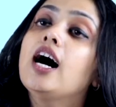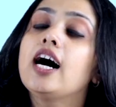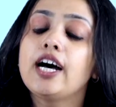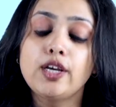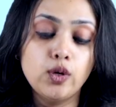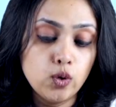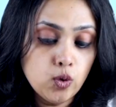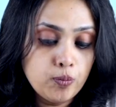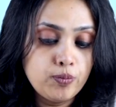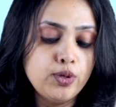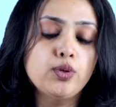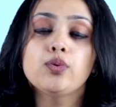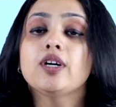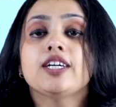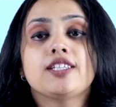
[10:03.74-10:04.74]
I hope
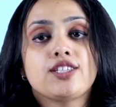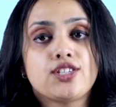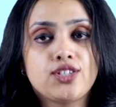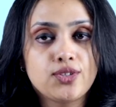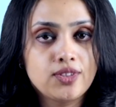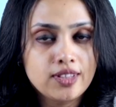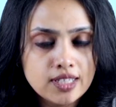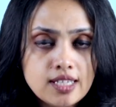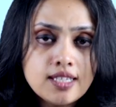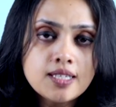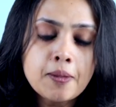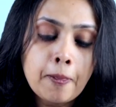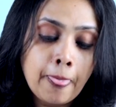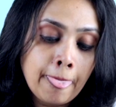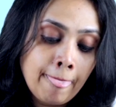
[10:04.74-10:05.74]
you understood this.
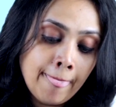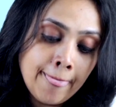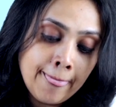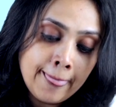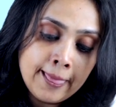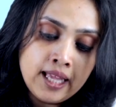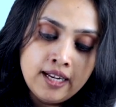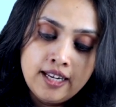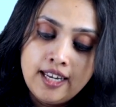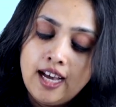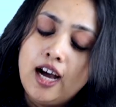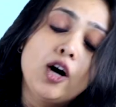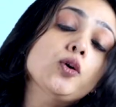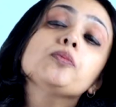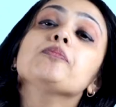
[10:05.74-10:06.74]

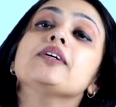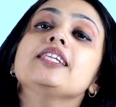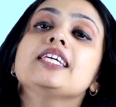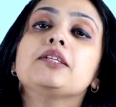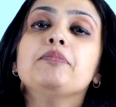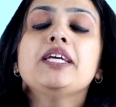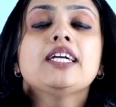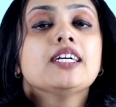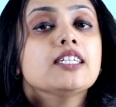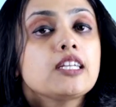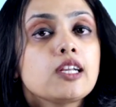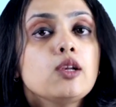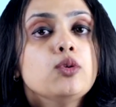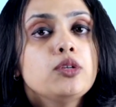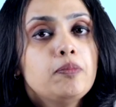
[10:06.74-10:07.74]
Now, let me
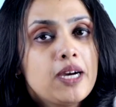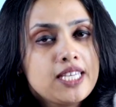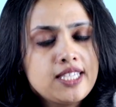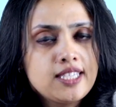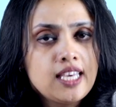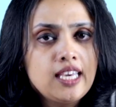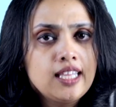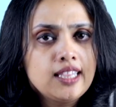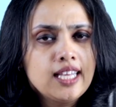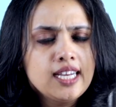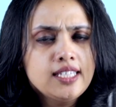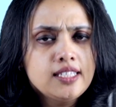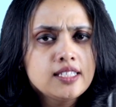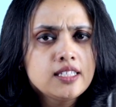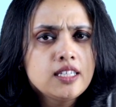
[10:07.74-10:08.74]
conclude by saying
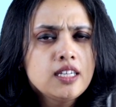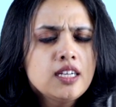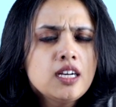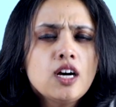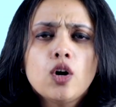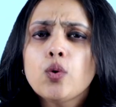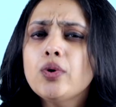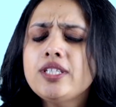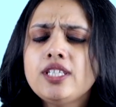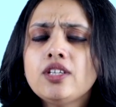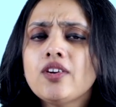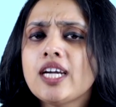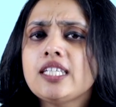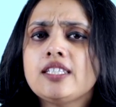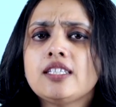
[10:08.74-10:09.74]
that OET
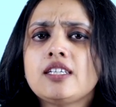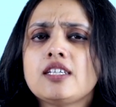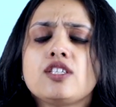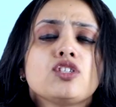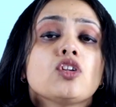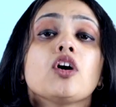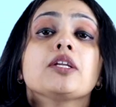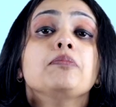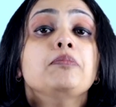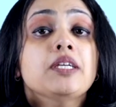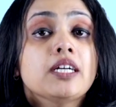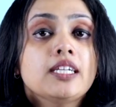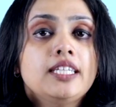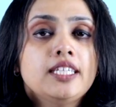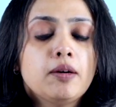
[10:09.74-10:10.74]
writing is not
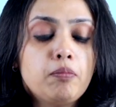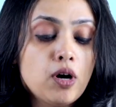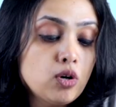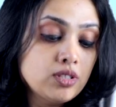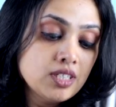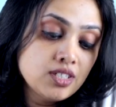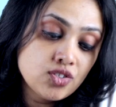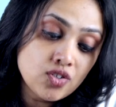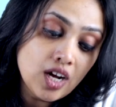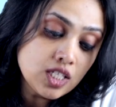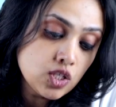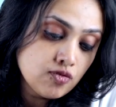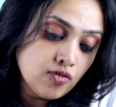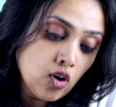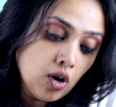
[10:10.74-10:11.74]
merely about
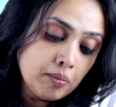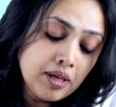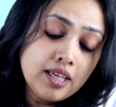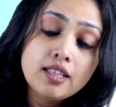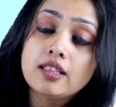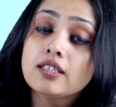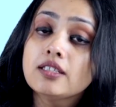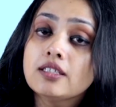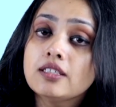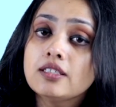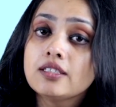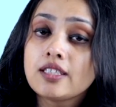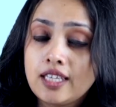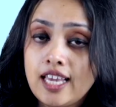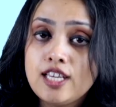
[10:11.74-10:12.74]
transforming the
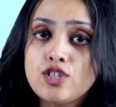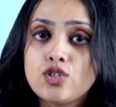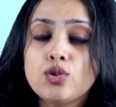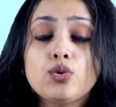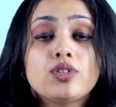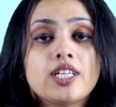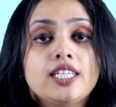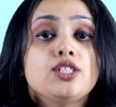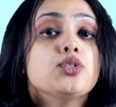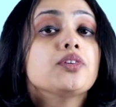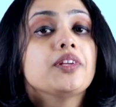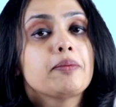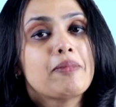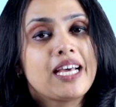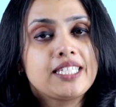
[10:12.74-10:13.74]
case note into
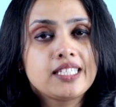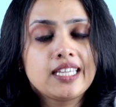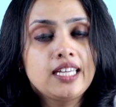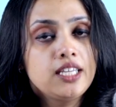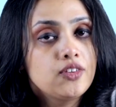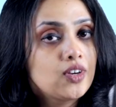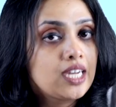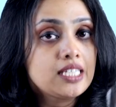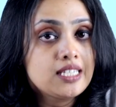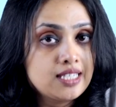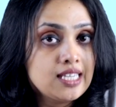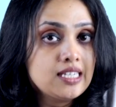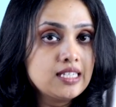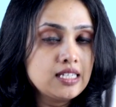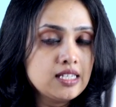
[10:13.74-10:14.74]
grammatically right
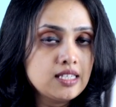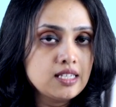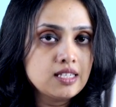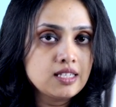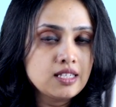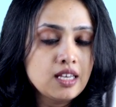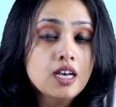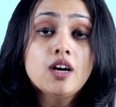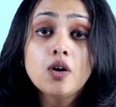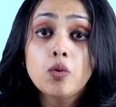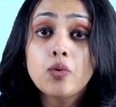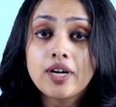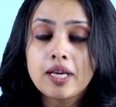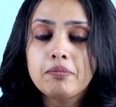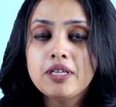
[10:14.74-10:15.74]
sentences.
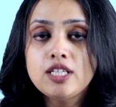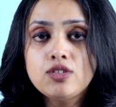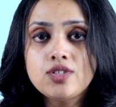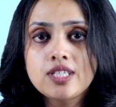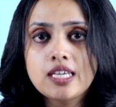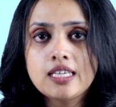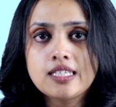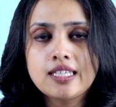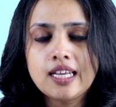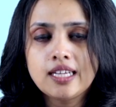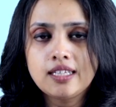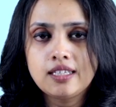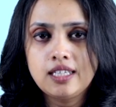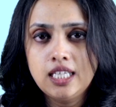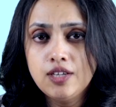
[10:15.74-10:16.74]
What I mean to say is that
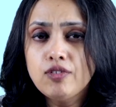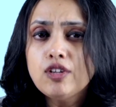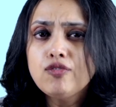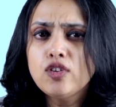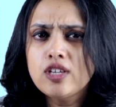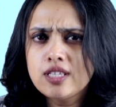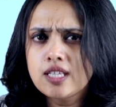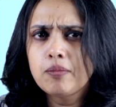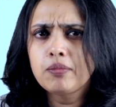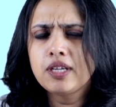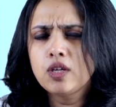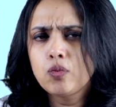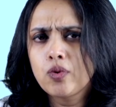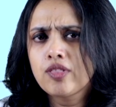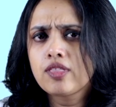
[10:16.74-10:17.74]
even if you're
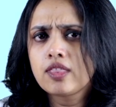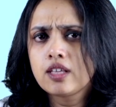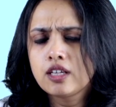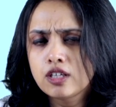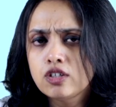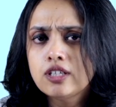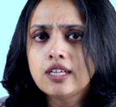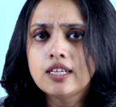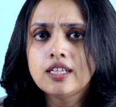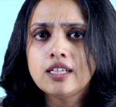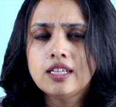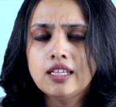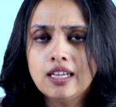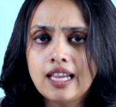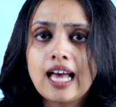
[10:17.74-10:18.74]
somebody with good
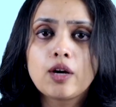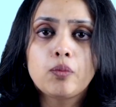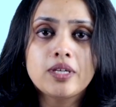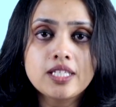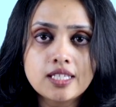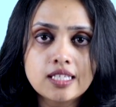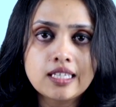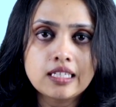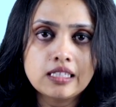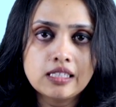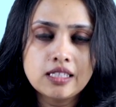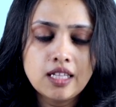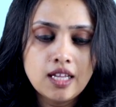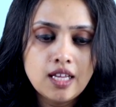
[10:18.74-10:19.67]
language skill,